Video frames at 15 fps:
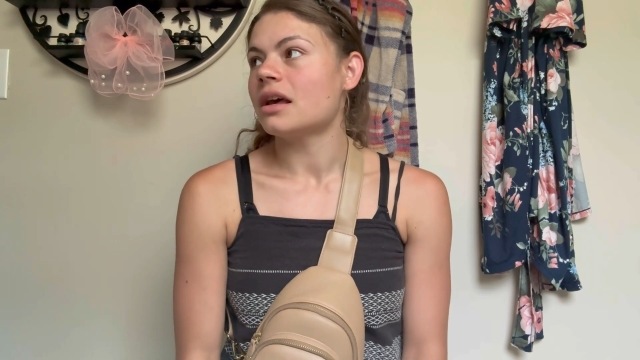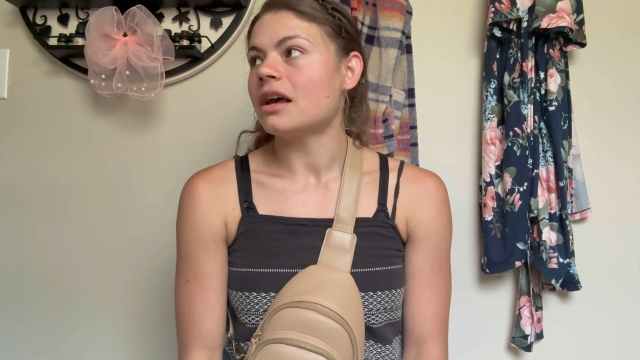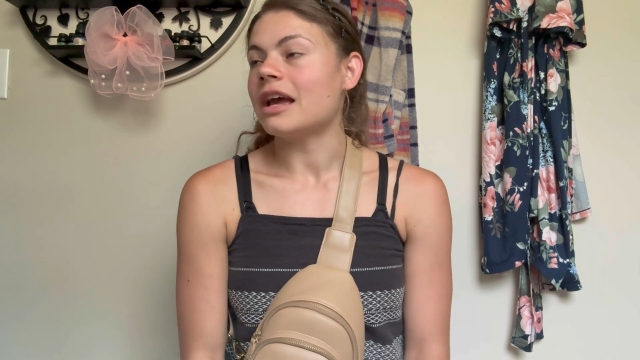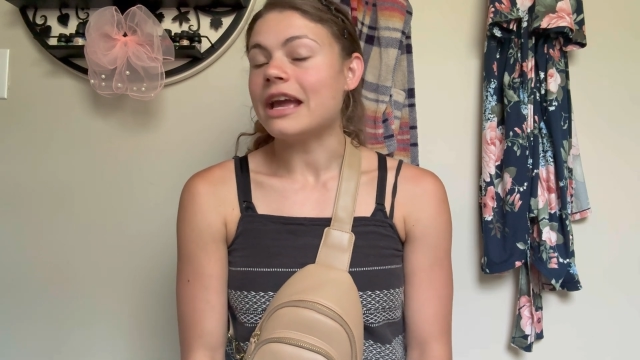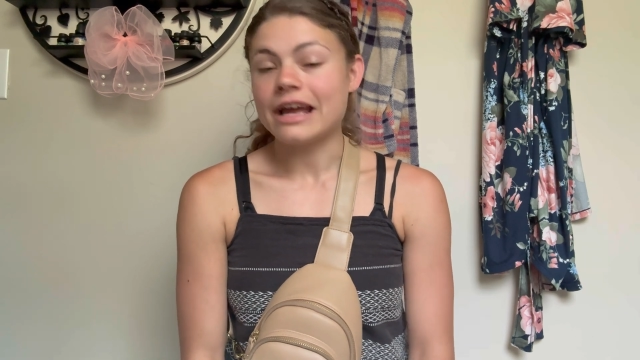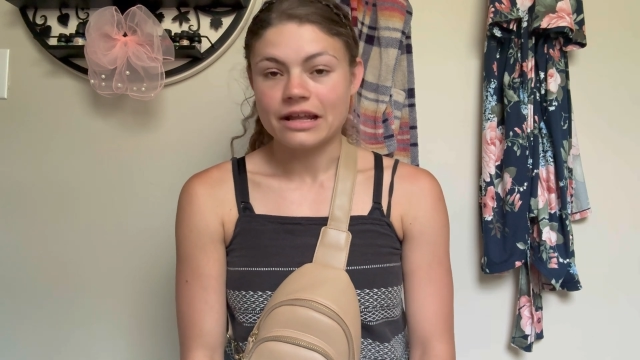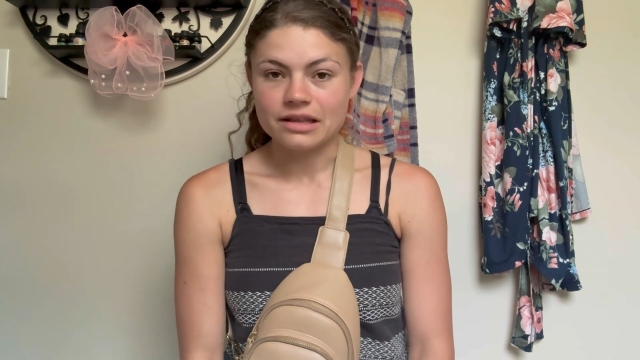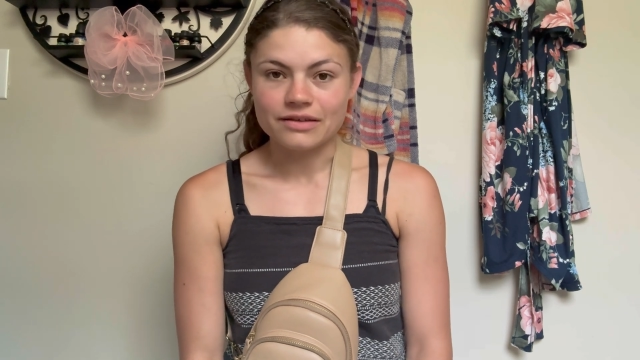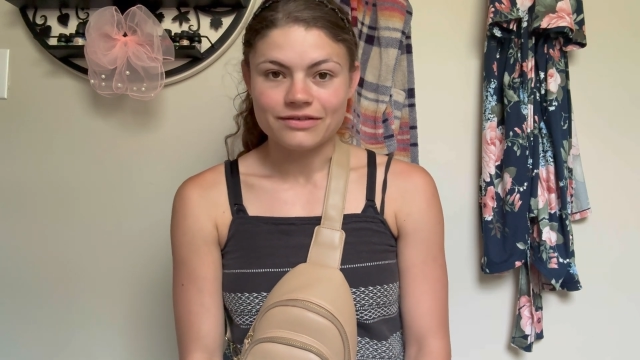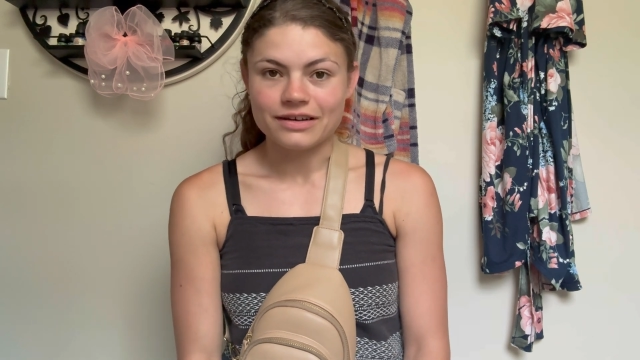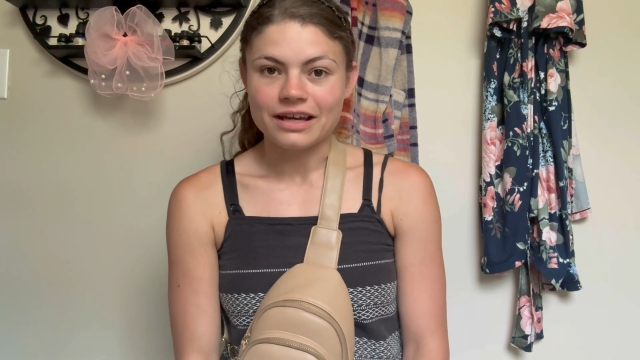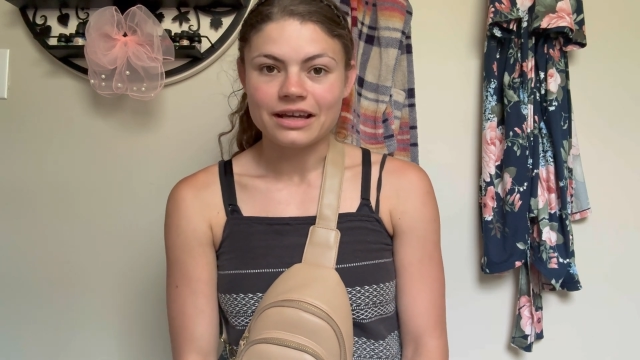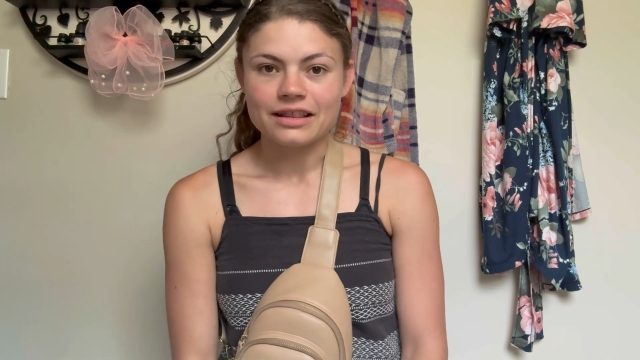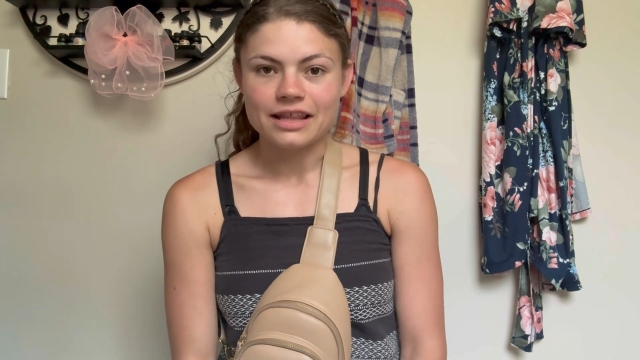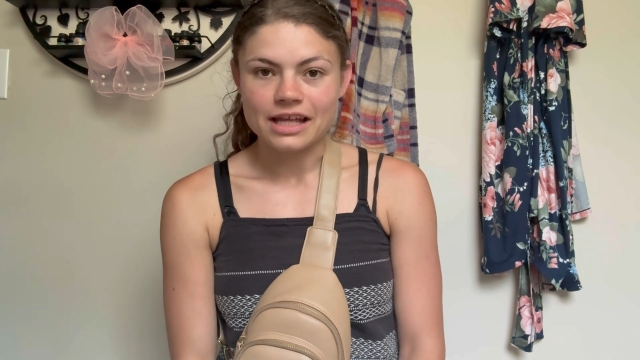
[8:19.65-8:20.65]
and the
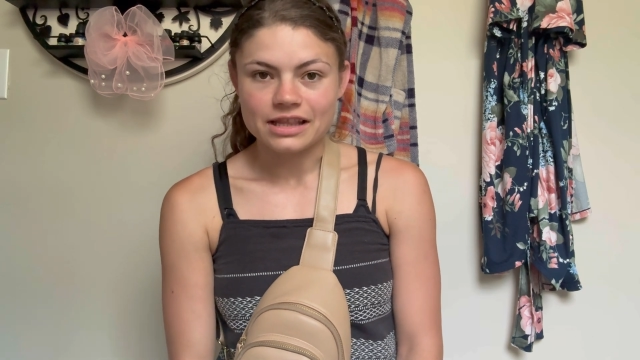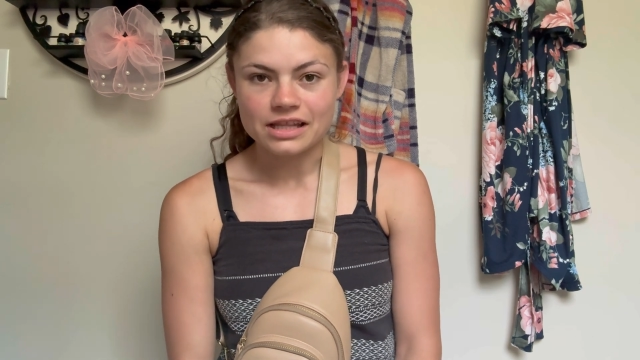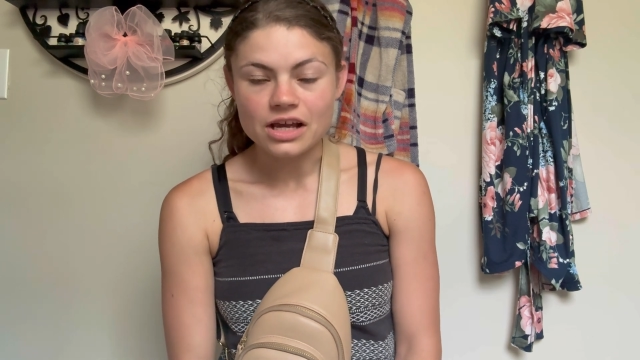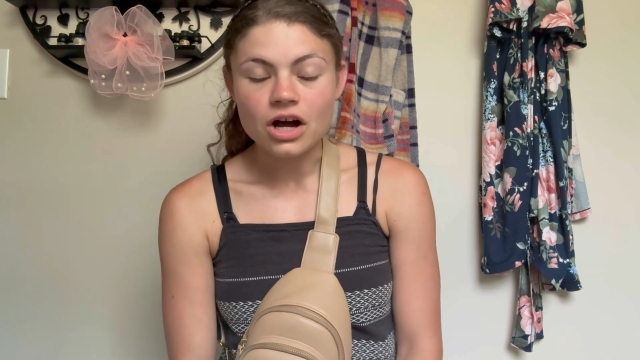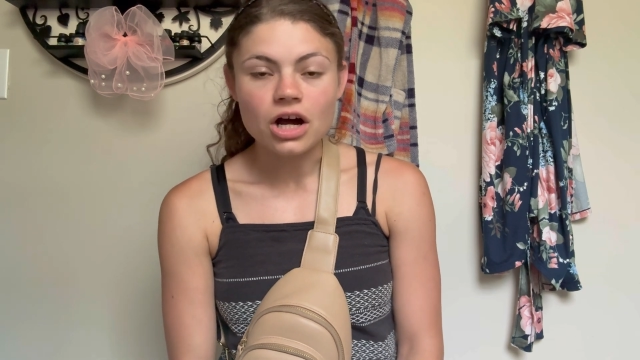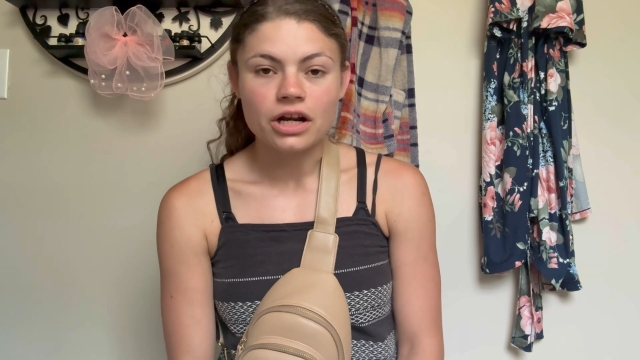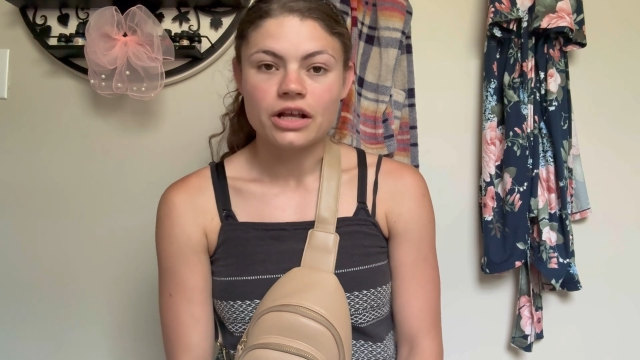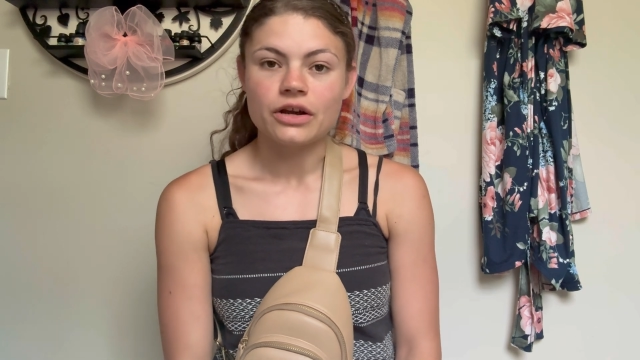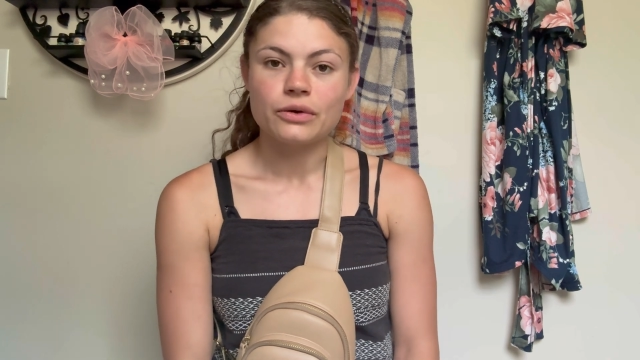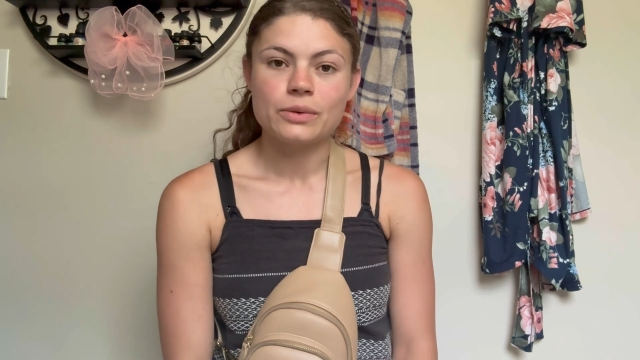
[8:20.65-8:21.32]
fact that the audio